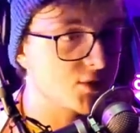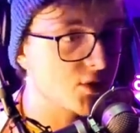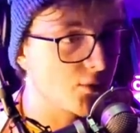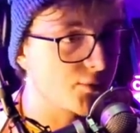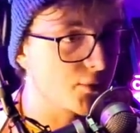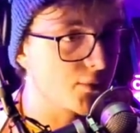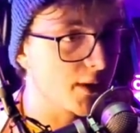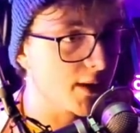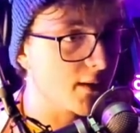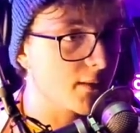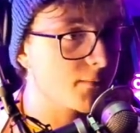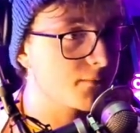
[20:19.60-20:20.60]
go through
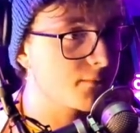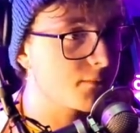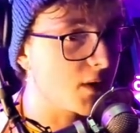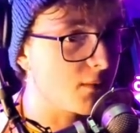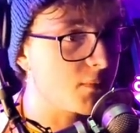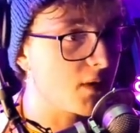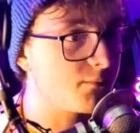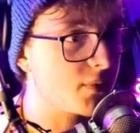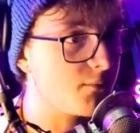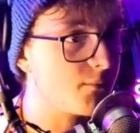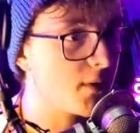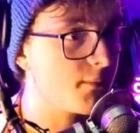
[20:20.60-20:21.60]
here. Bum, bum,
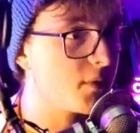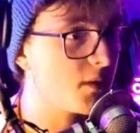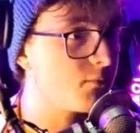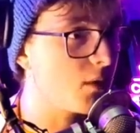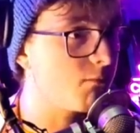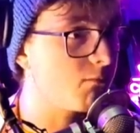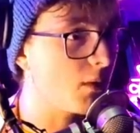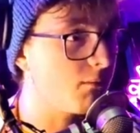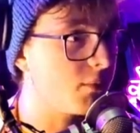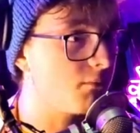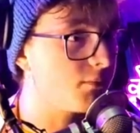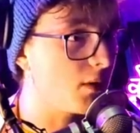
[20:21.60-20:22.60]
bum, bum, bum, bum, bum,
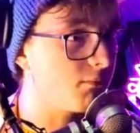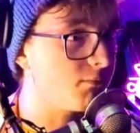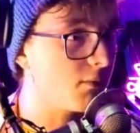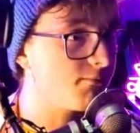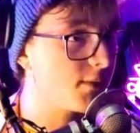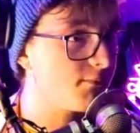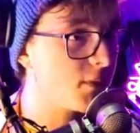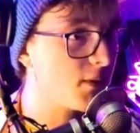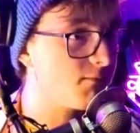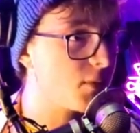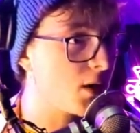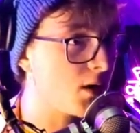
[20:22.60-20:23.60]
bum, bum, bum, bum,
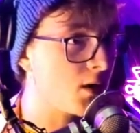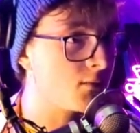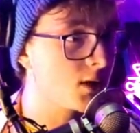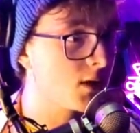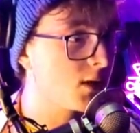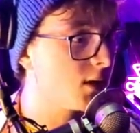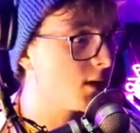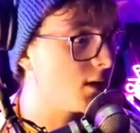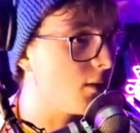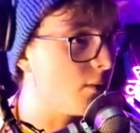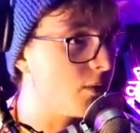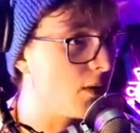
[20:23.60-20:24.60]
bum, bum.
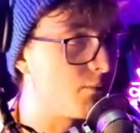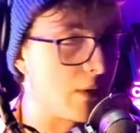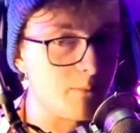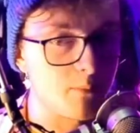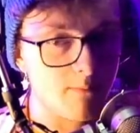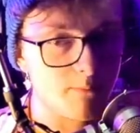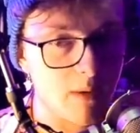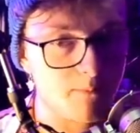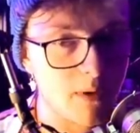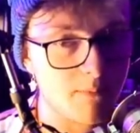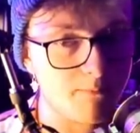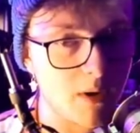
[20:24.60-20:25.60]
Bum, bum, bum, bum, bum, bum,
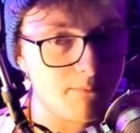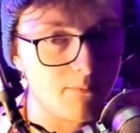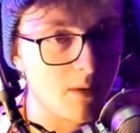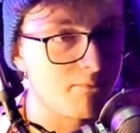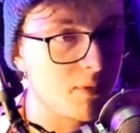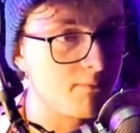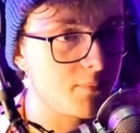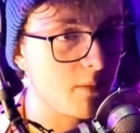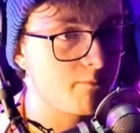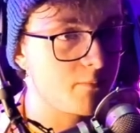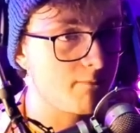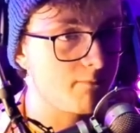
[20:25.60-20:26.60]
bum, bum, bum,
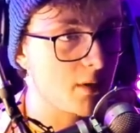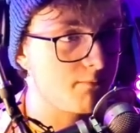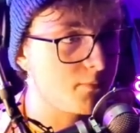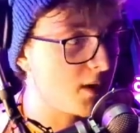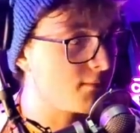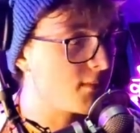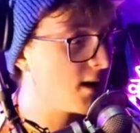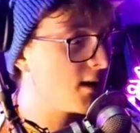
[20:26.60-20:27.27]
bum, bum, bum.